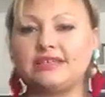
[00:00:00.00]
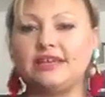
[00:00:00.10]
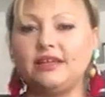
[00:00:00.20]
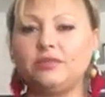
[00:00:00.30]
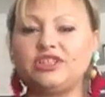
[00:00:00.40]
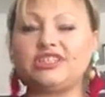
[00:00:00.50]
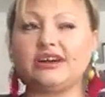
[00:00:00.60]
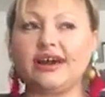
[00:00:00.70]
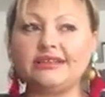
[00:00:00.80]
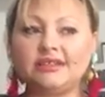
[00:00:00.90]
is a little bit
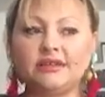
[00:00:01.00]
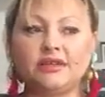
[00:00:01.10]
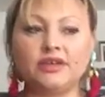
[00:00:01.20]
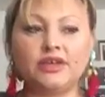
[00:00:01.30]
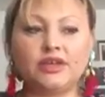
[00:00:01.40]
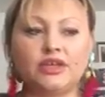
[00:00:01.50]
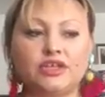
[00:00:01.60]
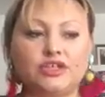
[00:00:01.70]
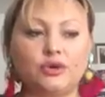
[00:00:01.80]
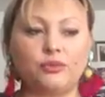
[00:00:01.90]
tight,
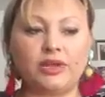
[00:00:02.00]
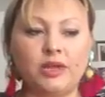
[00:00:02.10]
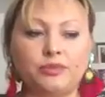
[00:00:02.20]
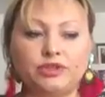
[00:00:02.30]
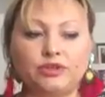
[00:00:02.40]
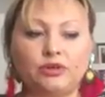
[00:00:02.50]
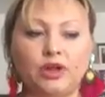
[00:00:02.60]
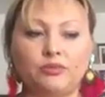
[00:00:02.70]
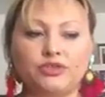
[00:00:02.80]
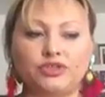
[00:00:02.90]
so when I put it on
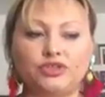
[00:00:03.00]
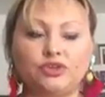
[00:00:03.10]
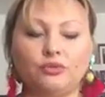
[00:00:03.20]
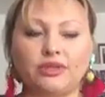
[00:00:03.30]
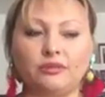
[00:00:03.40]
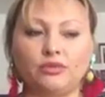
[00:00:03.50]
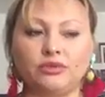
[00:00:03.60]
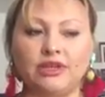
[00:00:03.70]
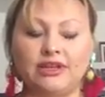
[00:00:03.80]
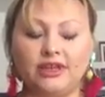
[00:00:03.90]
I wasn't sure whether I'm
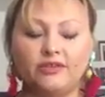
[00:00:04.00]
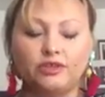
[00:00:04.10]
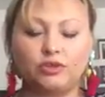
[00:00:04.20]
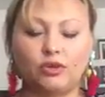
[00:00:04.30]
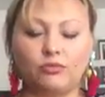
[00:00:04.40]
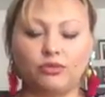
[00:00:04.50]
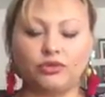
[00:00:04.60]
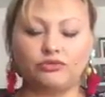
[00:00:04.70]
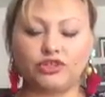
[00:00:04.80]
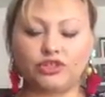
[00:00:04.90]
gonna leave it or I'm
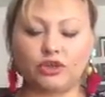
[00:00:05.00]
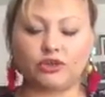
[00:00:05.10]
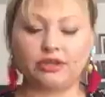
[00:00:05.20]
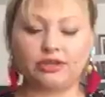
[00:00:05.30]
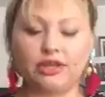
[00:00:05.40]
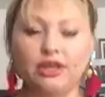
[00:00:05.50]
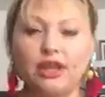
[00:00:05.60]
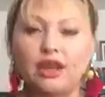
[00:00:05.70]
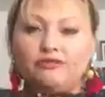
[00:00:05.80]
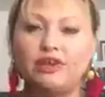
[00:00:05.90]
gonna return it.
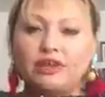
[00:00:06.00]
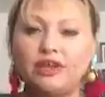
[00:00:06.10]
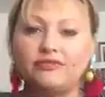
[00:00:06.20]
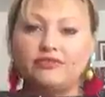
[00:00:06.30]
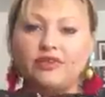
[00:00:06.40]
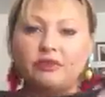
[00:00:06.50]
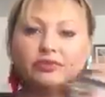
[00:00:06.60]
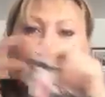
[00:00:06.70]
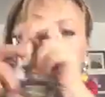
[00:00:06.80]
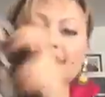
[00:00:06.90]
I really love the
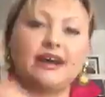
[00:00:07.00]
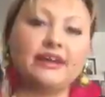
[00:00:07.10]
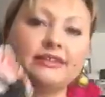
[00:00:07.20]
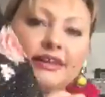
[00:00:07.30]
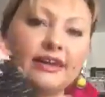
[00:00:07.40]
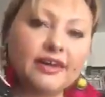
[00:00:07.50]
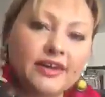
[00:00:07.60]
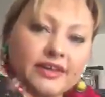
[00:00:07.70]
fabric. It's kinda